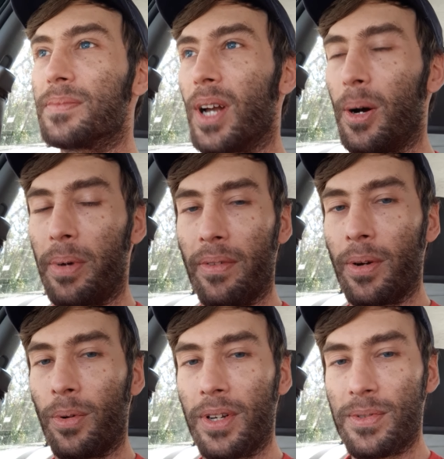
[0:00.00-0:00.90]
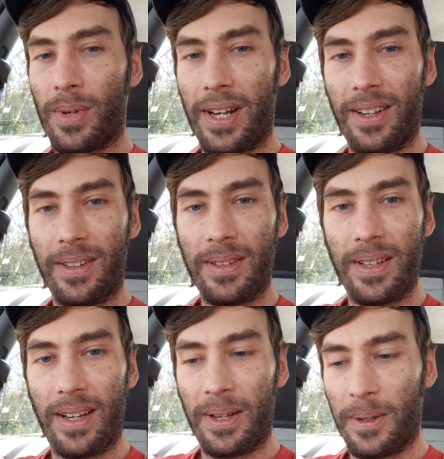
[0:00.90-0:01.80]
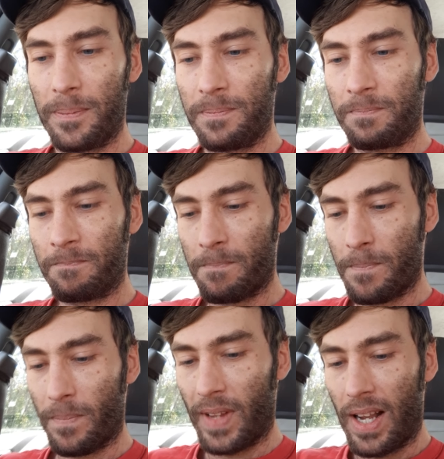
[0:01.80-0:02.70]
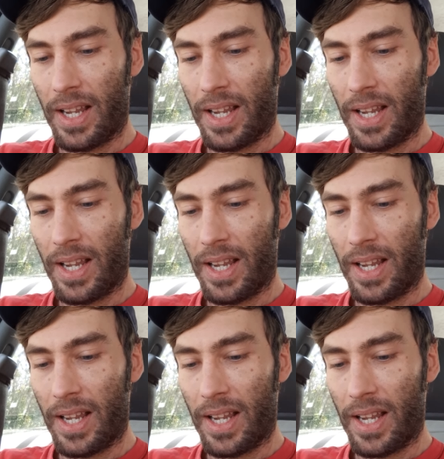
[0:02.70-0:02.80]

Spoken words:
I hope everyone is well. I